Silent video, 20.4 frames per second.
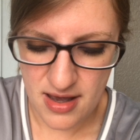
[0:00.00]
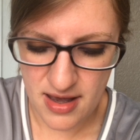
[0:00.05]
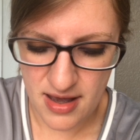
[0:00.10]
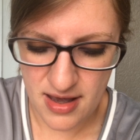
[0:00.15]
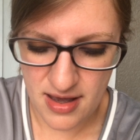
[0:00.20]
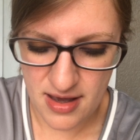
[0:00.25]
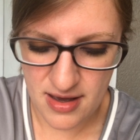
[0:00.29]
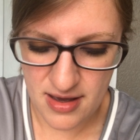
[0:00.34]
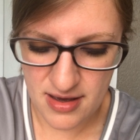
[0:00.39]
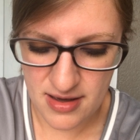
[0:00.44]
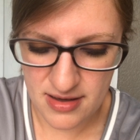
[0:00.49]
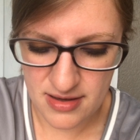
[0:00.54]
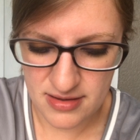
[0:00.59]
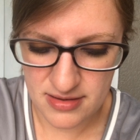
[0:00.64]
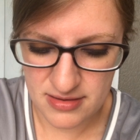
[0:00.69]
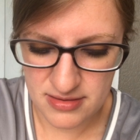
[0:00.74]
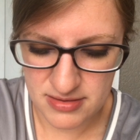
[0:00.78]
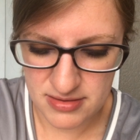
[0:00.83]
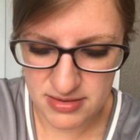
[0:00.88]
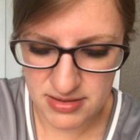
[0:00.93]

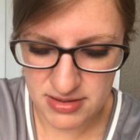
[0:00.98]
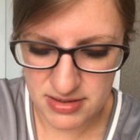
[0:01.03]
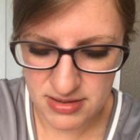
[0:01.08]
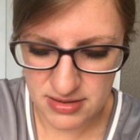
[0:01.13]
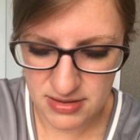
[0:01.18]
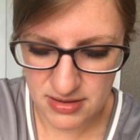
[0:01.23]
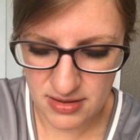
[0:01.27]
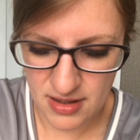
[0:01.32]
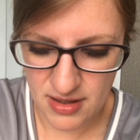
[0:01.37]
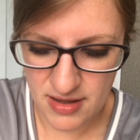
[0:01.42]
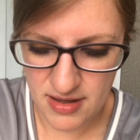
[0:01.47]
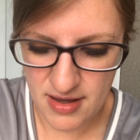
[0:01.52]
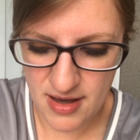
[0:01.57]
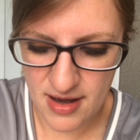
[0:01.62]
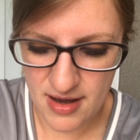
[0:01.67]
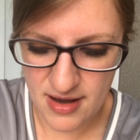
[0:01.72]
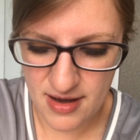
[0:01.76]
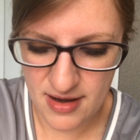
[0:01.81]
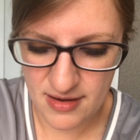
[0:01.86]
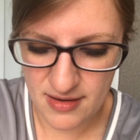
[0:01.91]
and
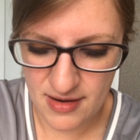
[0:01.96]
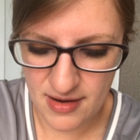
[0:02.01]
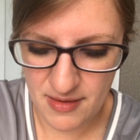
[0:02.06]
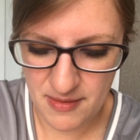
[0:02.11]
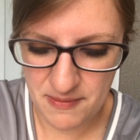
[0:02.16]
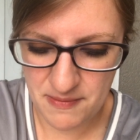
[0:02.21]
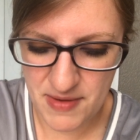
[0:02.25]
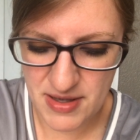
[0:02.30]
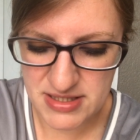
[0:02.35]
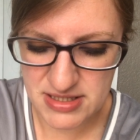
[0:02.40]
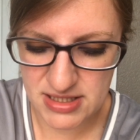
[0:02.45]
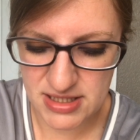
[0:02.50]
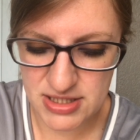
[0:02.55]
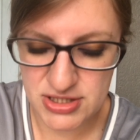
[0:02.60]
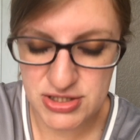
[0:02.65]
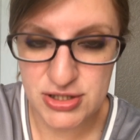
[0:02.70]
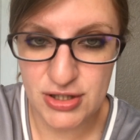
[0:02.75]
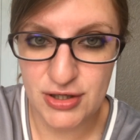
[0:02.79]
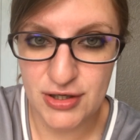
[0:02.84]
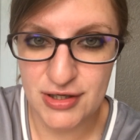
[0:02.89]
yeah, basically
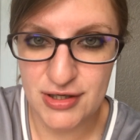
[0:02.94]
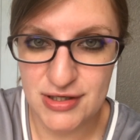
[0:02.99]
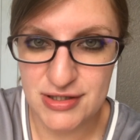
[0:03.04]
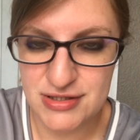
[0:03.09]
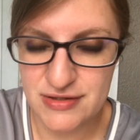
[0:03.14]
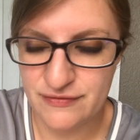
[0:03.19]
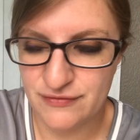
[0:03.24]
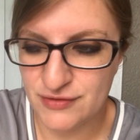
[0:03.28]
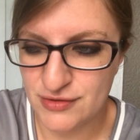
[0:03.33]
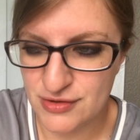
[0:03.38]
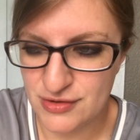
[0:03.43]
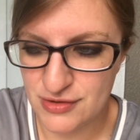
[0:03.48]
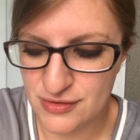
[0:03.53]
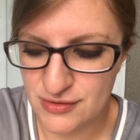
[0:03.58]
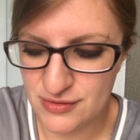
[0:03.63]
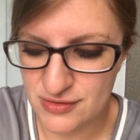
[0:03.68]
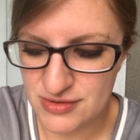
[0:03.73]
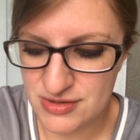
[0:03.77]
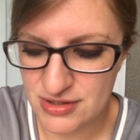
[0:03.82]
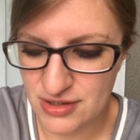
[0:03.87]
it started as the
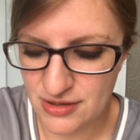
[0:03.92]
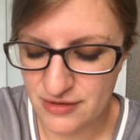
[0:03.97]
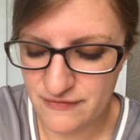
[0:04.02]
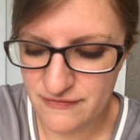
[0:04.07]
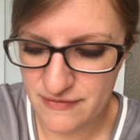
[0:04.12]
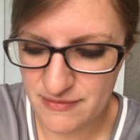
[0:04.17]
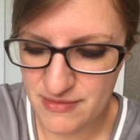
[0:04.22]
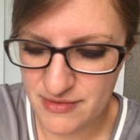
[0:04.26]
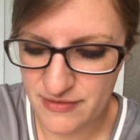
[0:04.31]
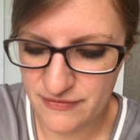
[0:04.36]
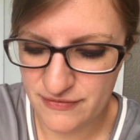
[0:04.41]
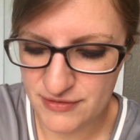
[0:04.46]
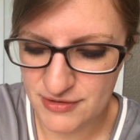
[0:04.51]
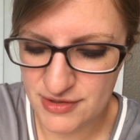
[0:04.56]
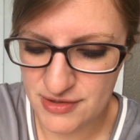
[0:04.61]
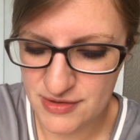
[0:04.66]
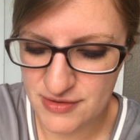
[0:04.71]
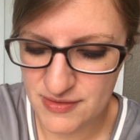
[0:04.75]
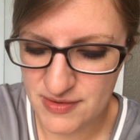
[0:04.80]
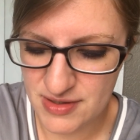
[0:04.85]
flu, turned from the
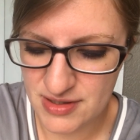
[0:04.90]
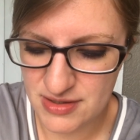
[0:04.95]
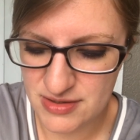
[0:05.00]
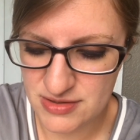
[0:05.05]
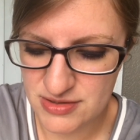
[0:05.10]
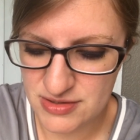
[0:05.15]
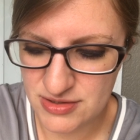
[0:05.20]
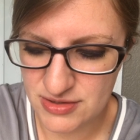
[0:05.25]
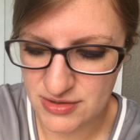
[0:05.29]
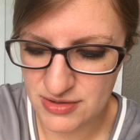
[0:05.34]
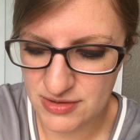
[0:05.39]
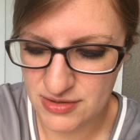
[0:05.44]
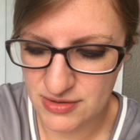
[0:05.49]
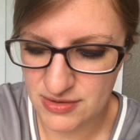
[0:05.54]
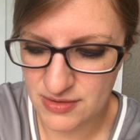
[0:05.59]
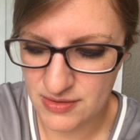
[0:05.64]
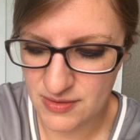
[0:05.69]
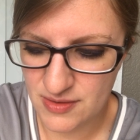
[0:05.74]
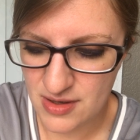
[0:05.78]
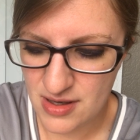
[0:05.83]
flu
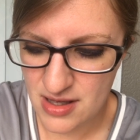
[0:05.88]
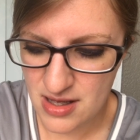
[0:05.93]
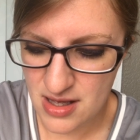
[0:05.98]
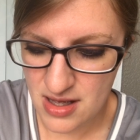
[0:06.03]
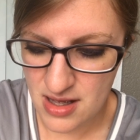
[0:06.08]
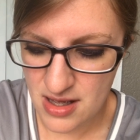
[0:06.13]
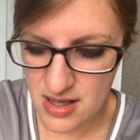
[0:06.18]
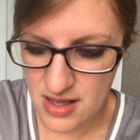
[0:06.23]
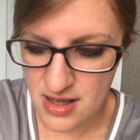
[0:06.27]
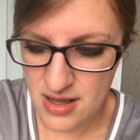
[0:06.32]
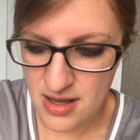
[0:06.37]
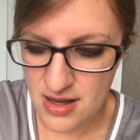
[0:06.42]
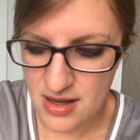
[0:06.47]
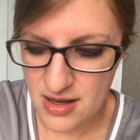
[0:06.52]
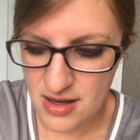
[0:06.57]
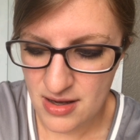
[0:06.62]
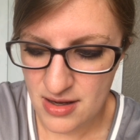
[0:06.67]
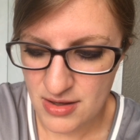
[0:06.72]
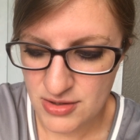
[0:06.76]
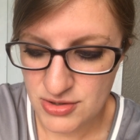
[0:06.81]
into
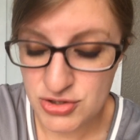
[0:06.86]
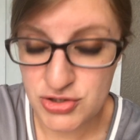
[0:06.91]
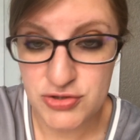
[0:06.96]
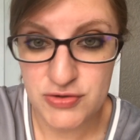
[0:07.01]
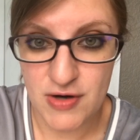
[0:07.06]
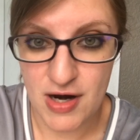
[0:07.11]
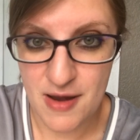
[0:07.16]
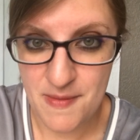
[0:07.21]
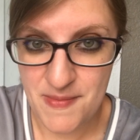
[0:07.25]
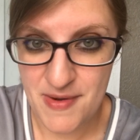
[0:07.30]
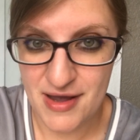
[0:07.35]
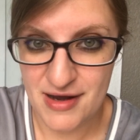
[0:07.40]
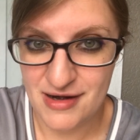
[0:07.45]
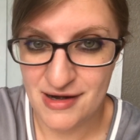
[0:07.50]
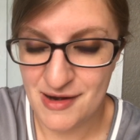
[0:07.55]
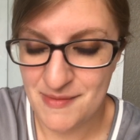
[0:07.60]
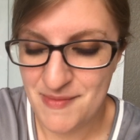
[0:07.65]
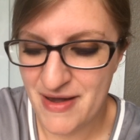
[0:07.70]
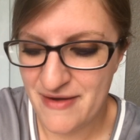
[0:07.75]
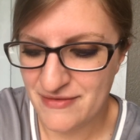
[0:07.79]
strep. I
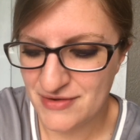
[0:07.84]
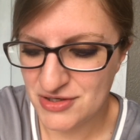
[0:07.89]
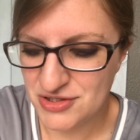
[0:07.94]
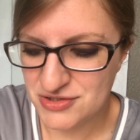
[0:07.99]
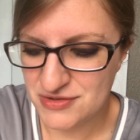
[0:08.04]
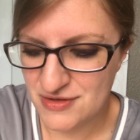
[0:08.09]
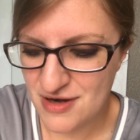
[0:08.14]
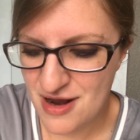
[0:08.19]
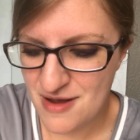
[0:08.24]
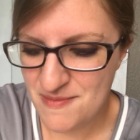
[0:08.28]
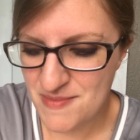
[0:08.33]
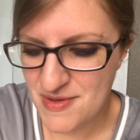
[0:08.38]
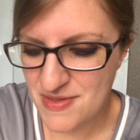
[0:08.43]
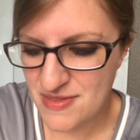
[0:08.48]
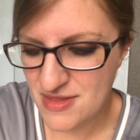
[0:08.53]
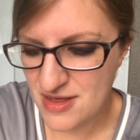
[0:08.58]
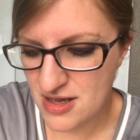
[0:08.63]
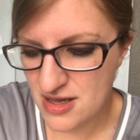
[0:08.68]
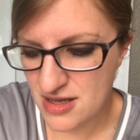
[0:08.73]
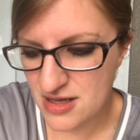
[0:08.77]
ended up having strep,
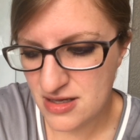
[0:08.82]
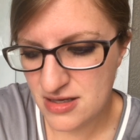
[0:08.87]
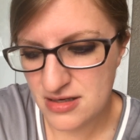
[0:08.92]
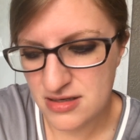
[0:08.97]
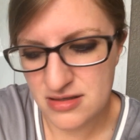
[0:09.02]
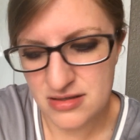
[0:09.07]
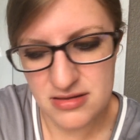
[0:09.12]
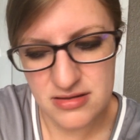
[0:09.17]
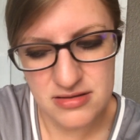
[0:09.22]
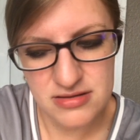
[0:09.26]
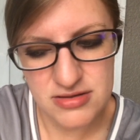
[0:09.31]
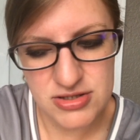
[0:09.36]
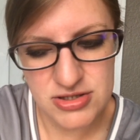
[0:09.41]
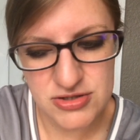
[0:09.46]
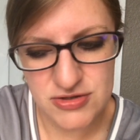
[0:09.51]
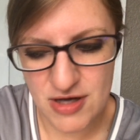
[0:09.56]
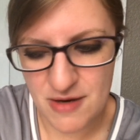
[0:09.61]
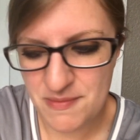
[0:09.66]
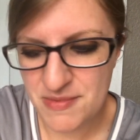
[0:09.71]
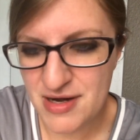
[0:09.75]
and then
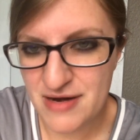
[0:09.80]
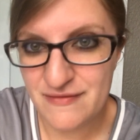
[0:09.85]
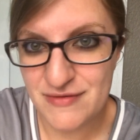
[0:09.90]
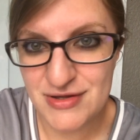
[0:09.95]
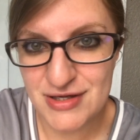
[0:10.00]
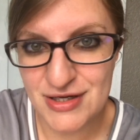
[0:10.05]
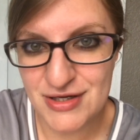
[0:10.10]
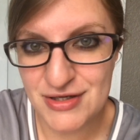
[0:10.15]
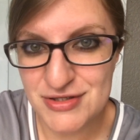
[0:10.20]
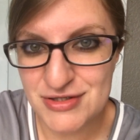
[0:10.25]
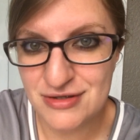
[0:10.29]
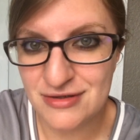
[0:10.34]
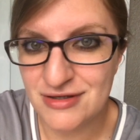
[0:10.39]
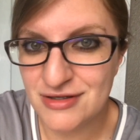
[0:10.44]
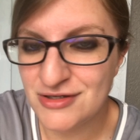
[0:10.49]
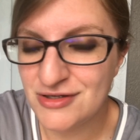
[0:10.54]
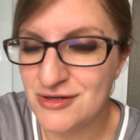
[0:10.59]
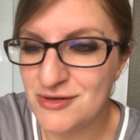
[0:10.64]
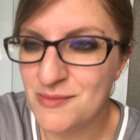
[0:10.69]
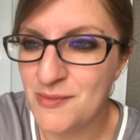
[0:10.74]
strep and everything else turned
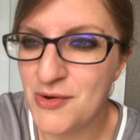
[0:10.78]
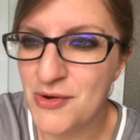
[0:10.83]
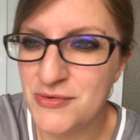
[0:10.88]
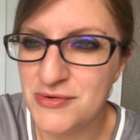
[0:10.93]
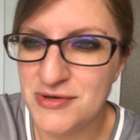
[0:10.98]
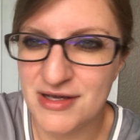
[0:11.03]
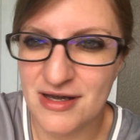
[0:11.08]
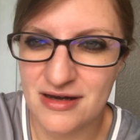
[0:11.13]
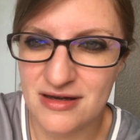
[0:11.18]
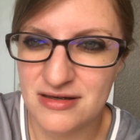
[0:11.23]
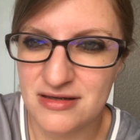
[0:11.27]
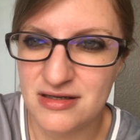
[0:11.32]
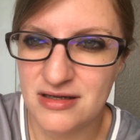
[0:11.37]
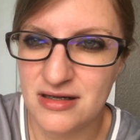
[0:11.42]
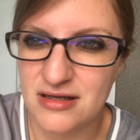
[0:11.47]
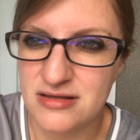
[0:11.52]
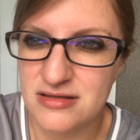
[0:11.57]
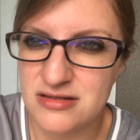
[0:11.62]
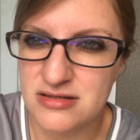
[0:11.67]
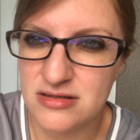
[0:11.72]
into pneumonia.
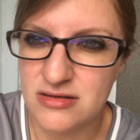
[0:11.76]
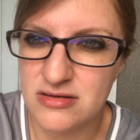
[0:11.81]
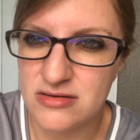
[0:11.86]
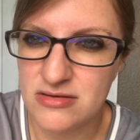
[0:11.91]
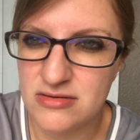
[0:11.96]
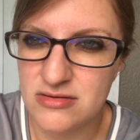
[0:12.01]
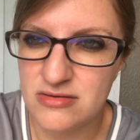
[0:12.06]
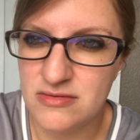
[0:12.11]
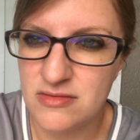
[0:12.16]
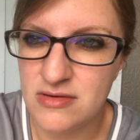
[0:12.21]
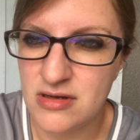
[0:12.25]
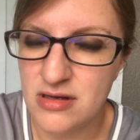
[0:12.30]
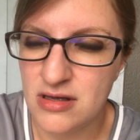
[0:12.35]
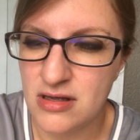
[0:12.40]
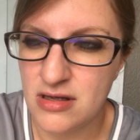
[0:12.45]
And so